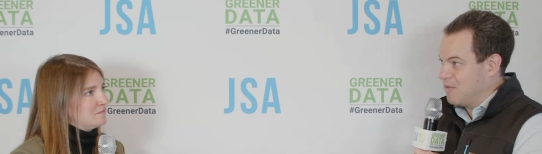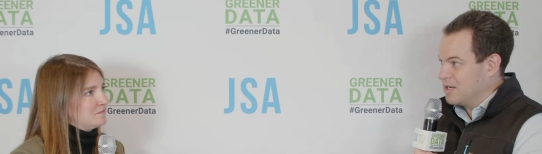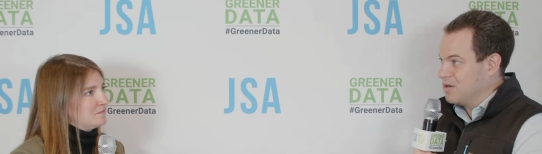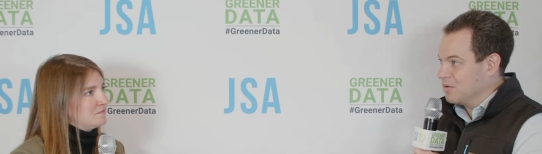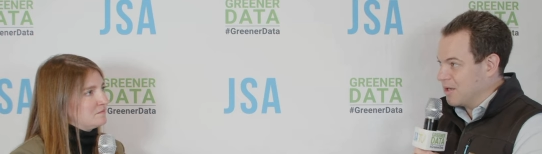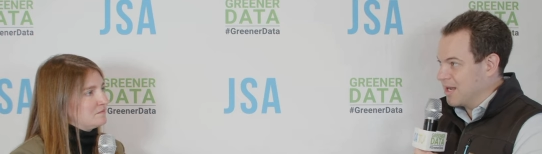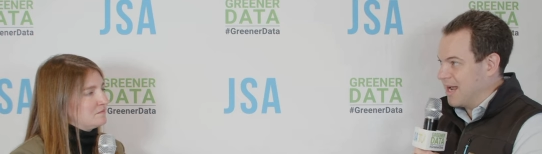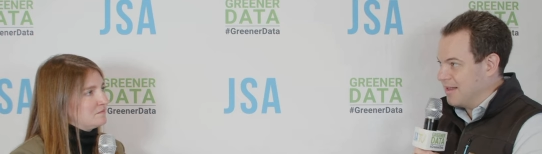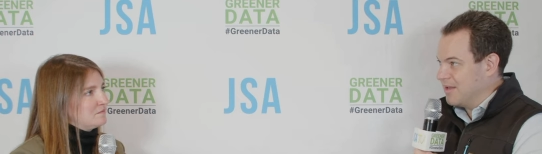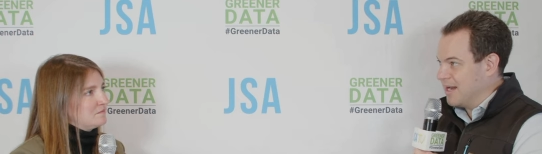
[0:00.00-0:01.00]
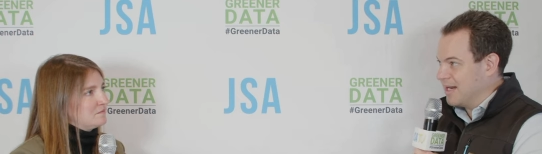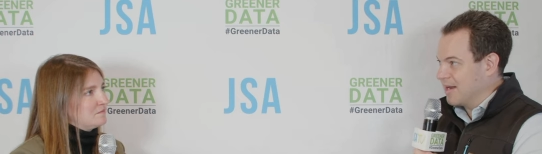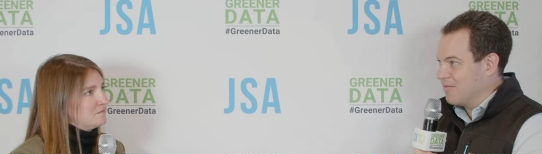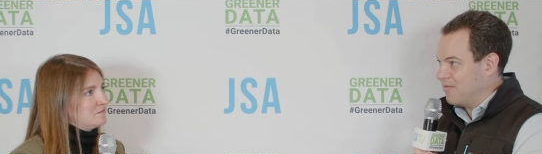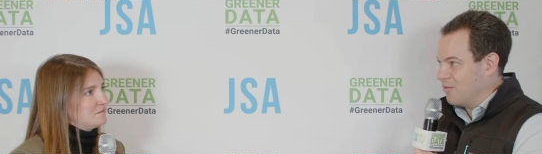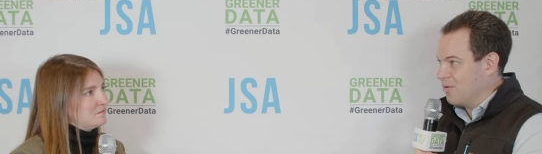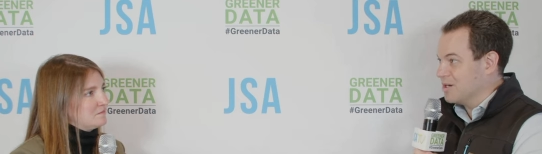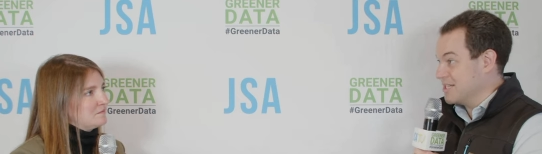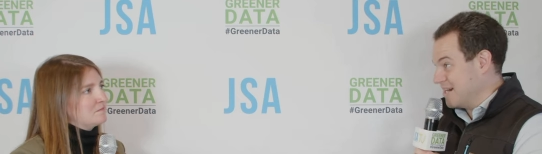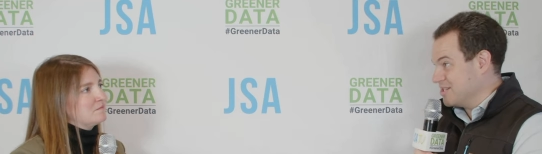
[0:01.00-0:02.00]
Speaker 1: when you're looking at lighting
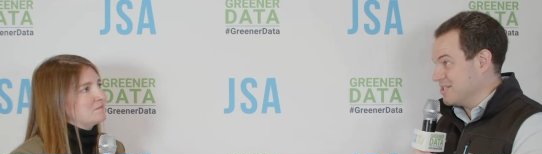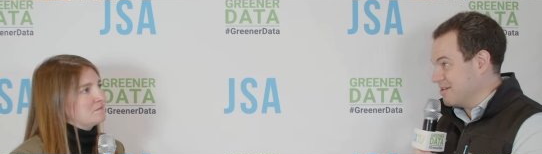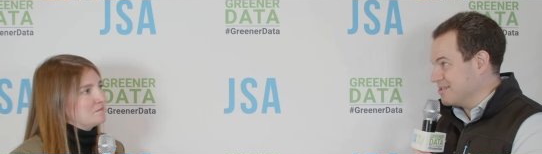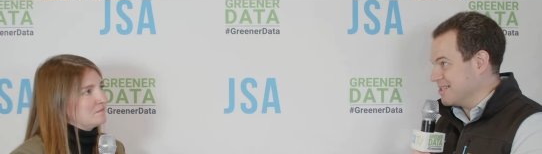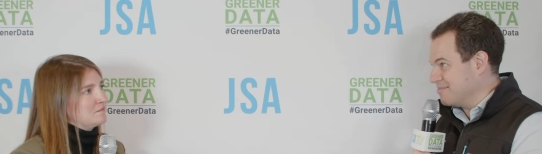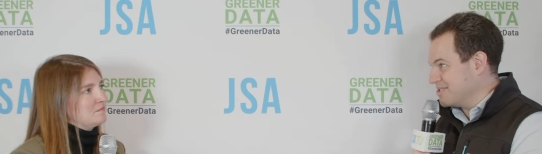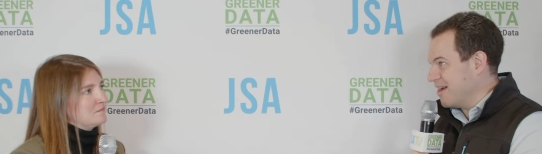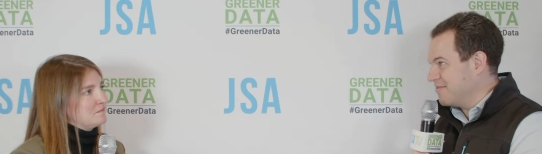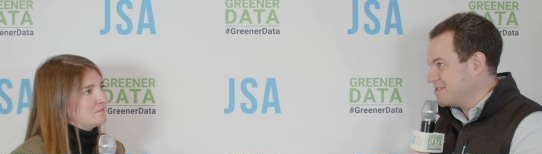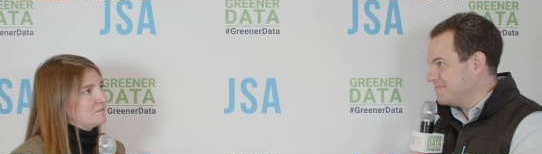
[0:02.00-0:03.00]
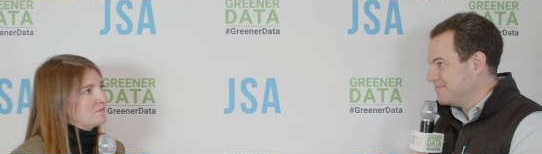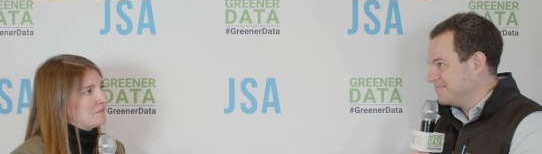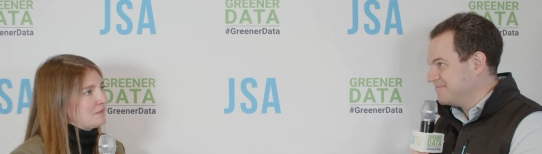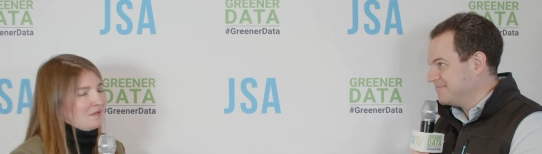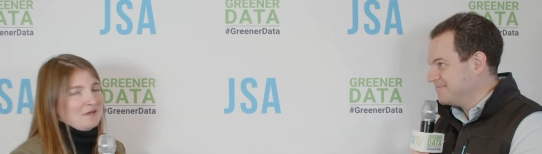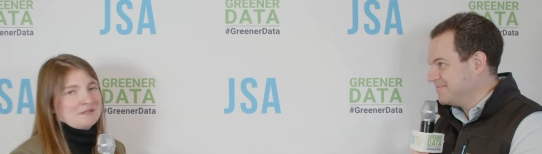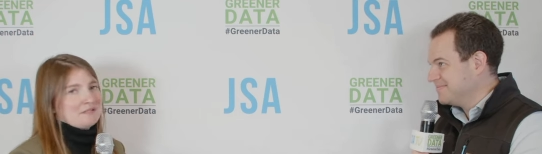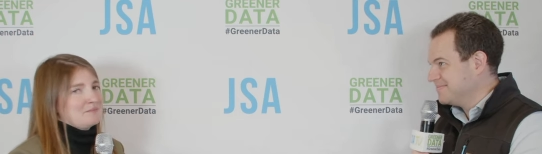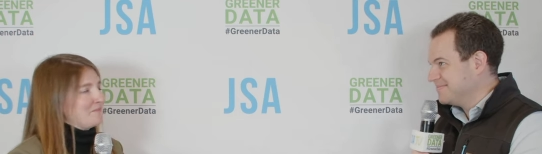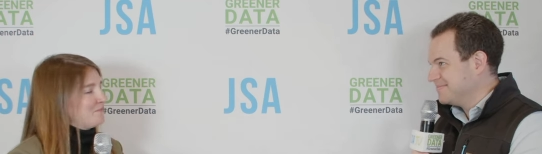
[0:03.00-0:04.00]
for data centers themselves
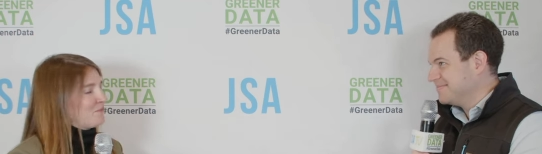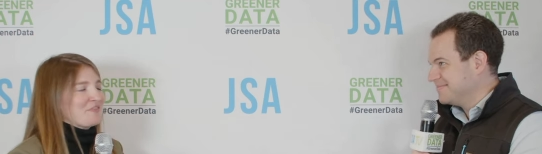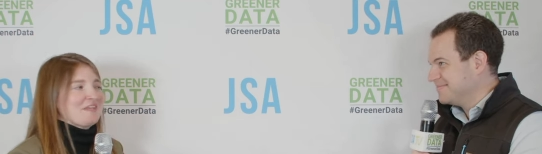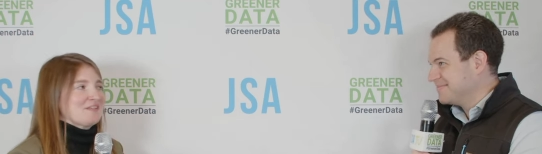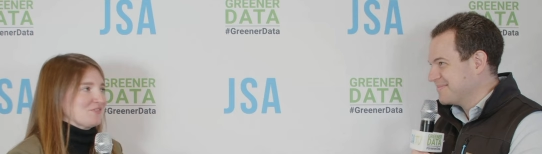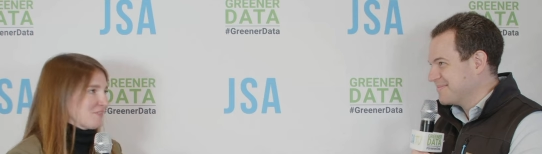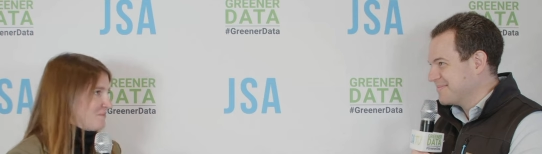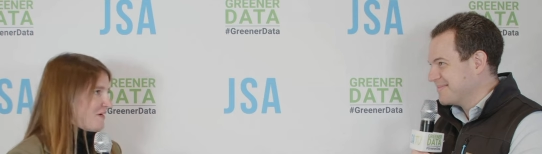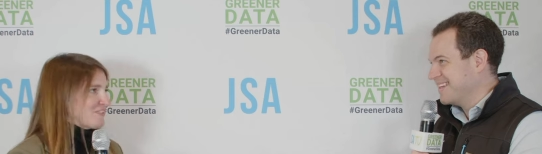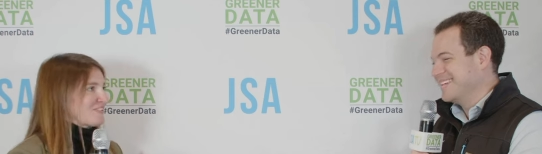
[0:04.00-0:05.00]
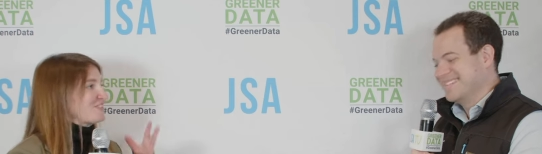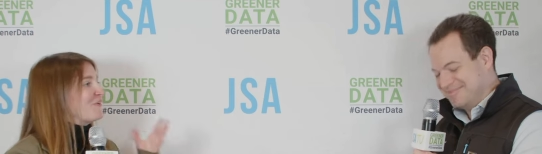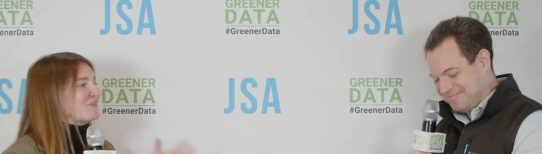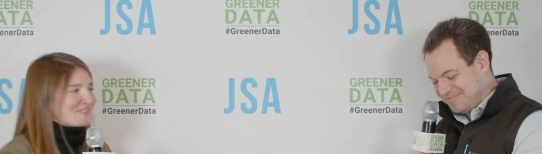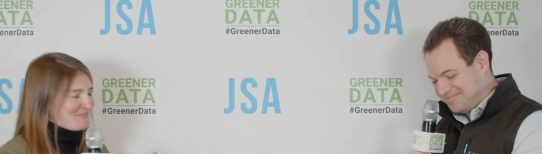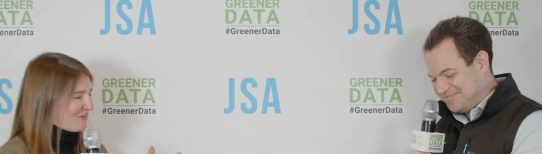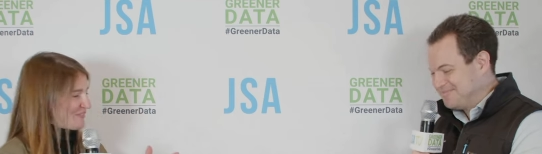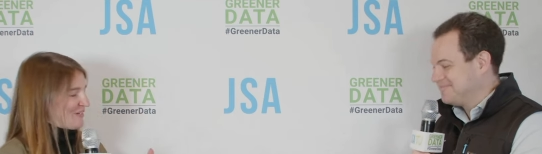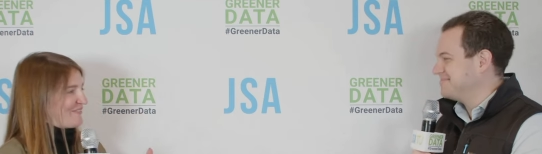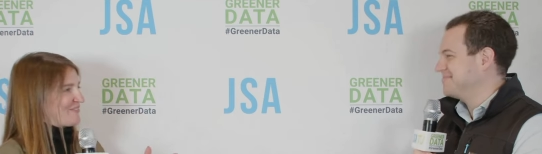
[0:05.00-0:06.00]
Speaker 2: Awesome. Well, thank you so much. It's always a
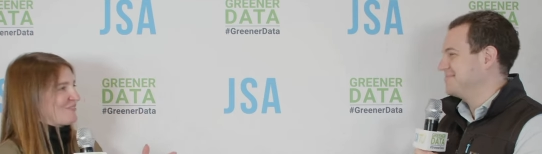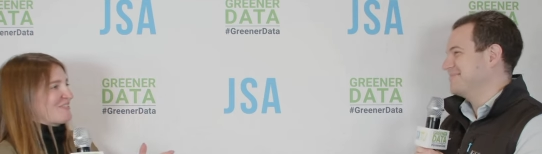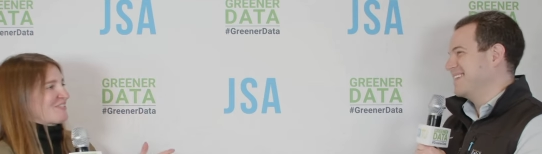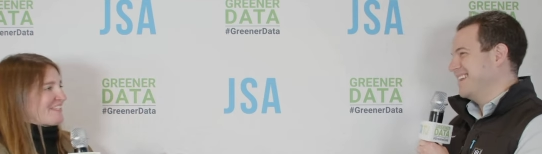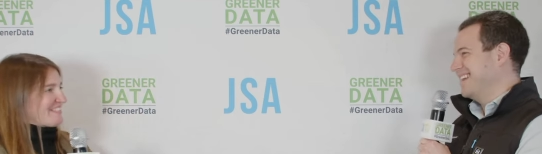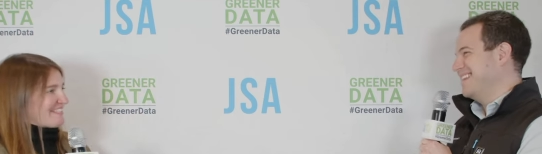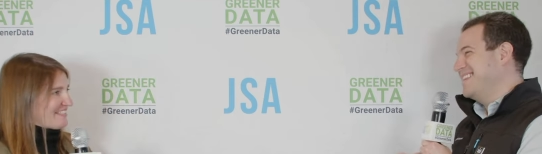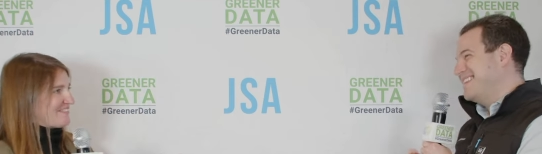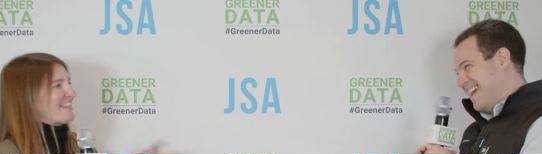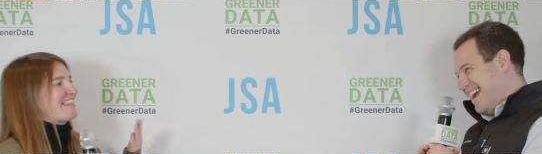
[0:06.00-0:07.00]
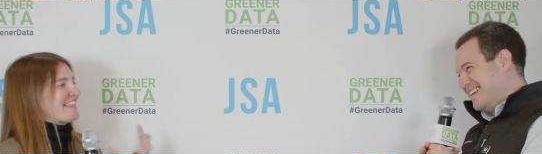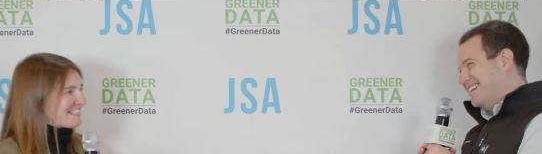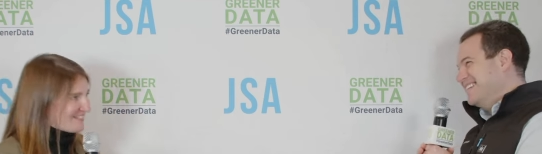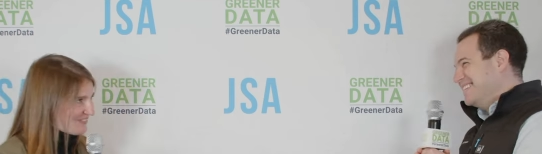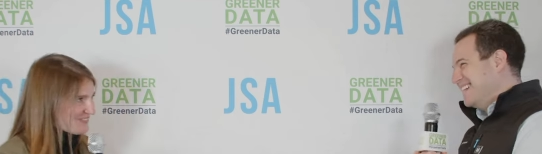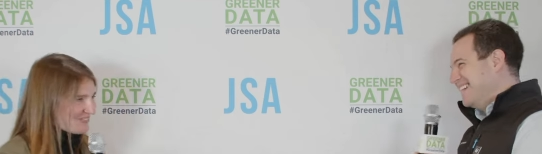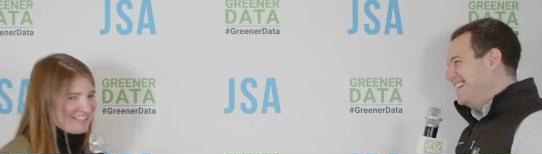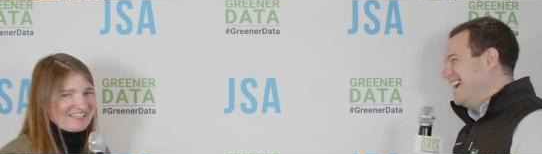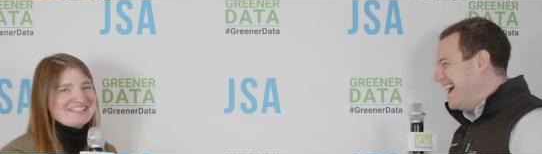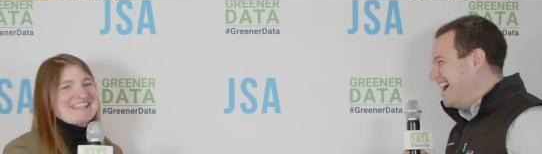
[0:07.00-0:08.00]
pleasure having you on JSA TV. Thank Thanks you. for
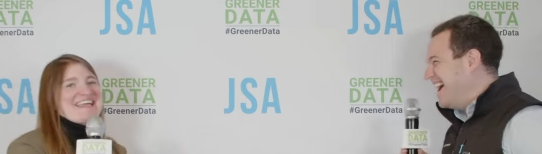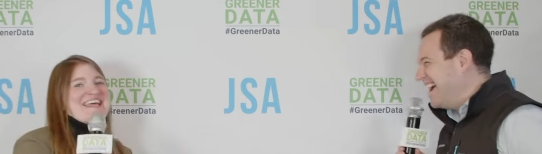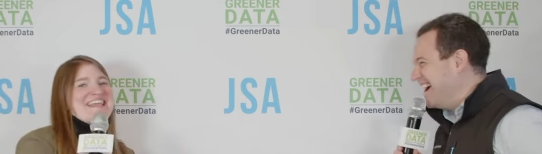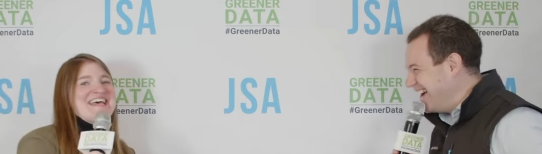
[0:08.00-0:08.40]
joining us again.